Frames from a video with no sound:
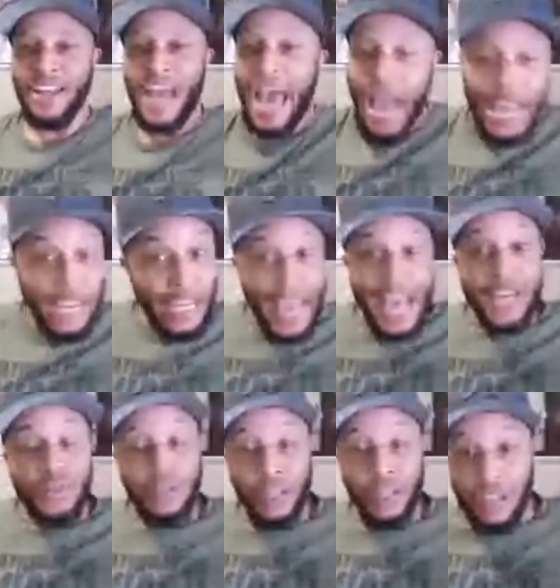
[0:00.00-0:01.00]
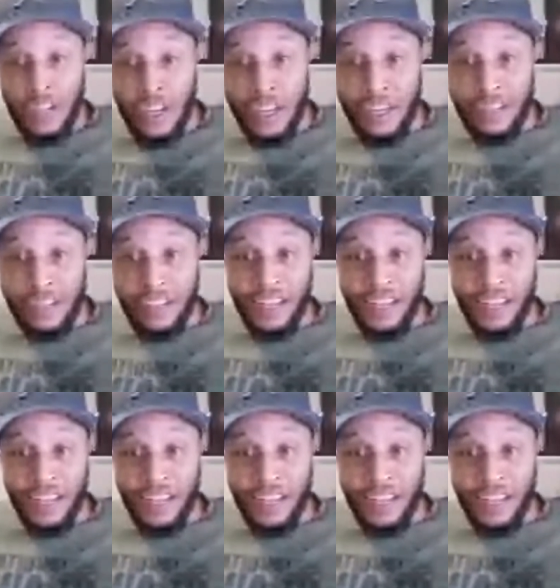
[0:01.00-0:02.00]
He actually looked good in the
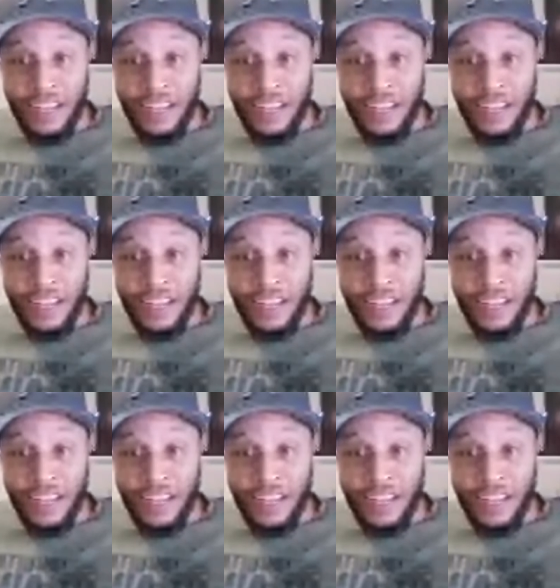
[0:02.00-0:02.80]
SEC championship.